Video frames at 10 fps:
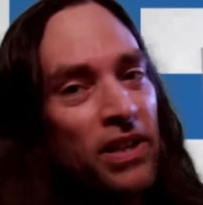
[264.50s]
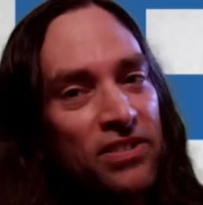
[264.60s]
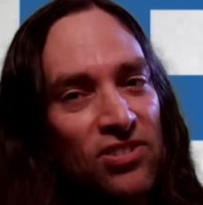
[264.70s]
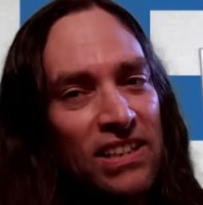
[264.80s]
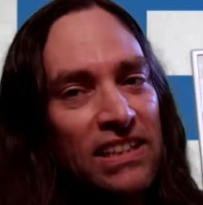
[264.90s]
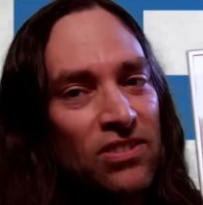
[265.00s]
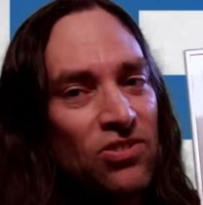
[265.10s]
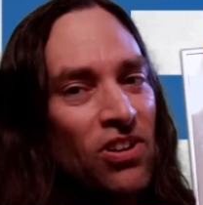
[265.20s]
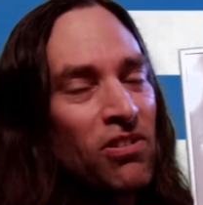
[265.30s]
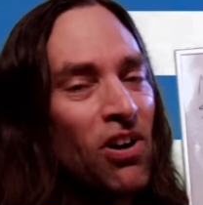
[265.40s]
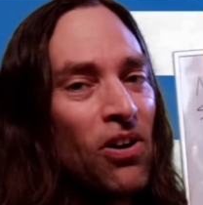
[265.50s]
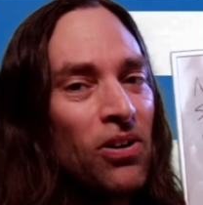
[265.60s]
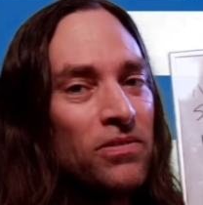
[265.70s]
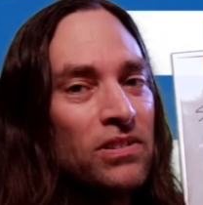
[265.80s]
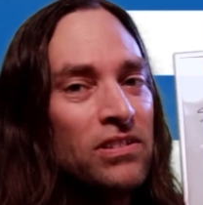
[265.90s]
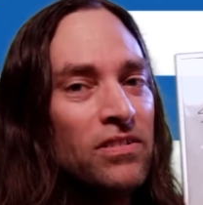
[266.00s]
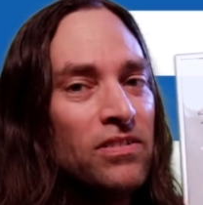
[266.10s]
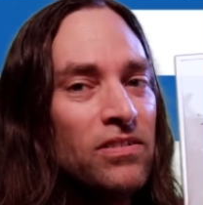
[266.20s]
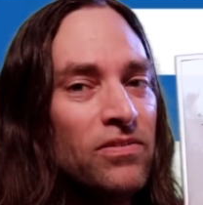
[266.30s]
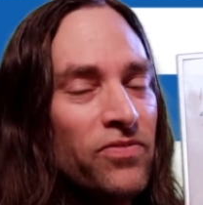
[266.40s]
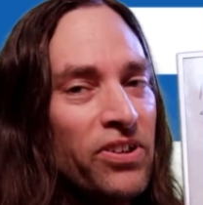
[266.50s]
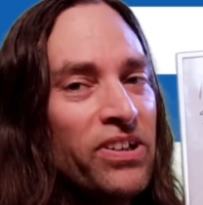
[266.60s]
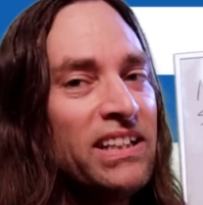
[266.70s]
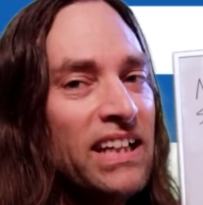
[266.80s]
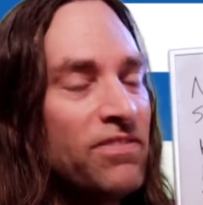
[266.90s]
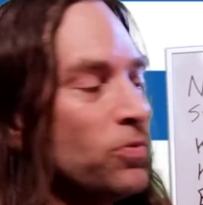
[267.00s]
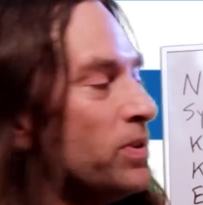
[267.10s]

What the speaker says: seats are all very left-wing